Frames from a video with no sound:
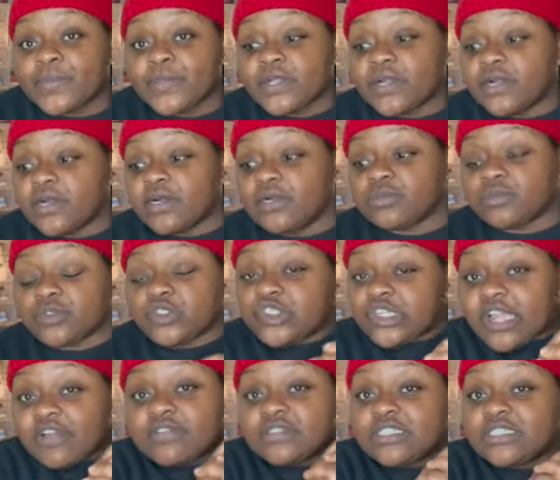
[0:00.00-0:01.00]
Um,
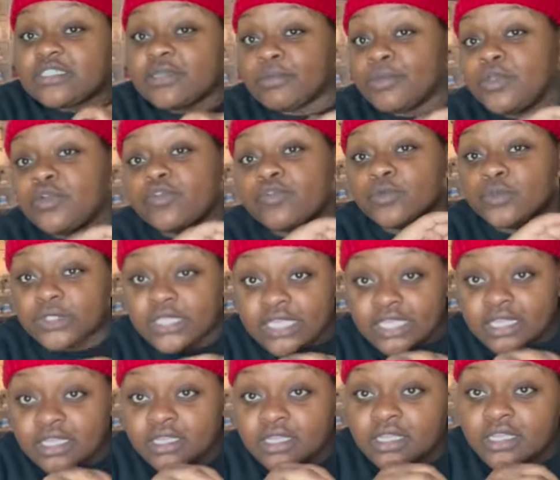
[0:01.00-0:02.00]
traveling is a beautiful
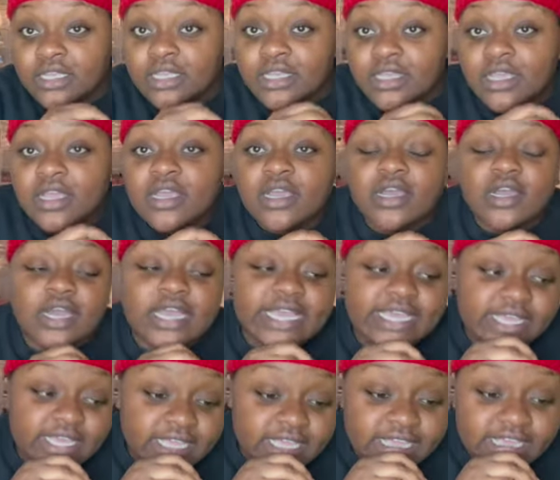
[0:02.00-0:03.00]
thing,
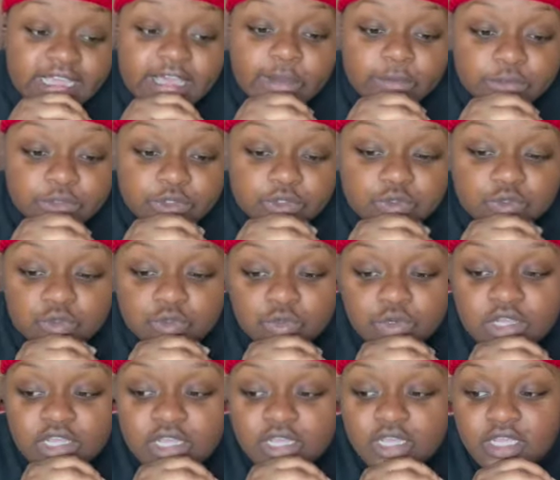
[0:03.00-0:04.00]
and it helps
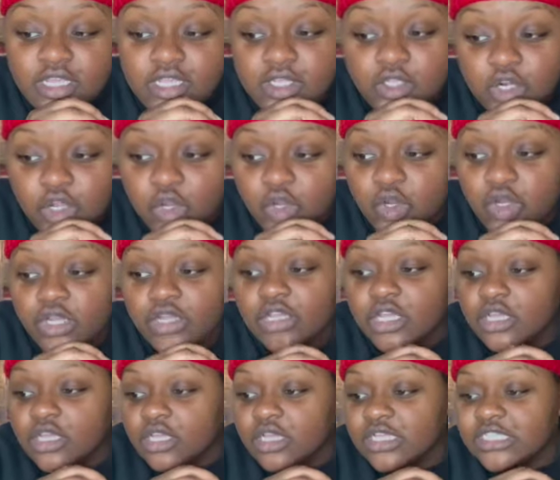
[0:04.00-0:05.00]
you, you know,
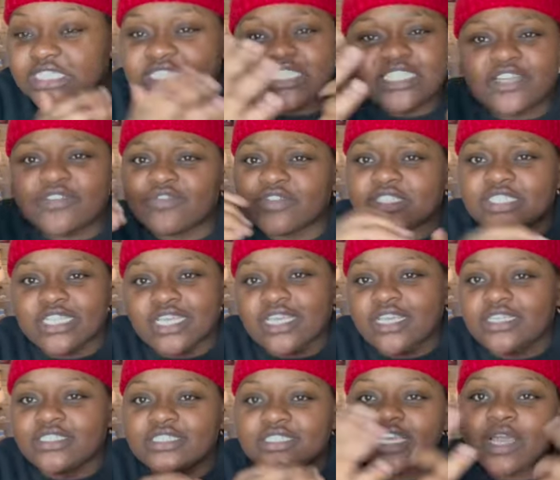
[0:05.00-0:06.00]
see different
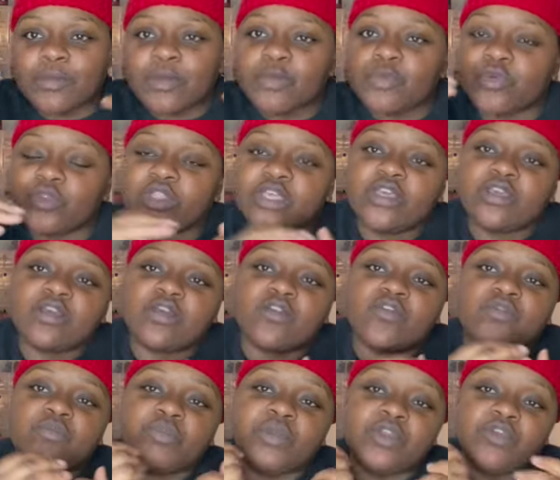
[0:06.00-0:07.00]
things, see how people
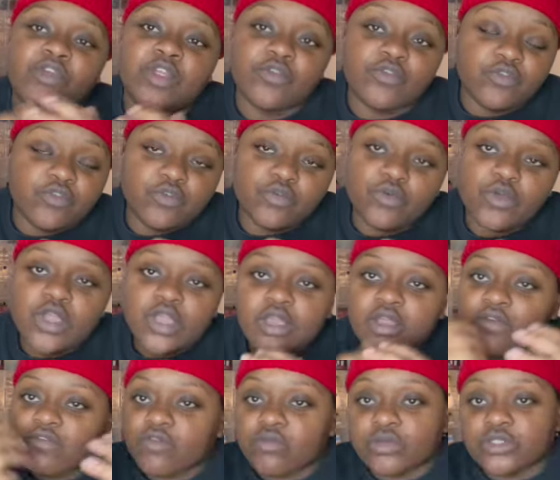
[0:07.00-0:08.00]
live, be grateful
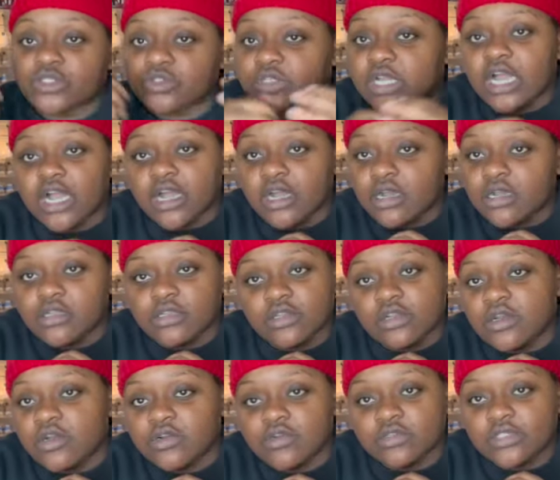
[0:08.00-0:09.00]
for what you got, you know?